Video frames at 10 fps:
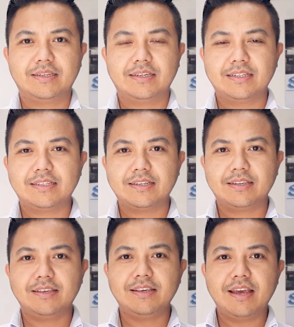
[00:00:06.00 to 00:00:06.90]
Is it
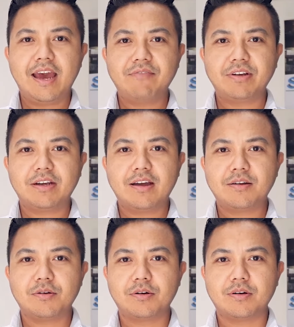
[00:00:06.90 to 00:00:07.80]
he have a
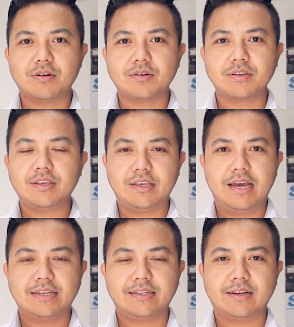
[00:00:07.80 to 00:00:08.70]
car or he
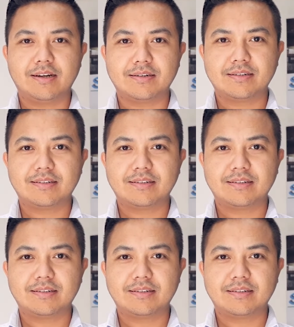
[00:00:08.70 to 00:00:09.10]
has a car?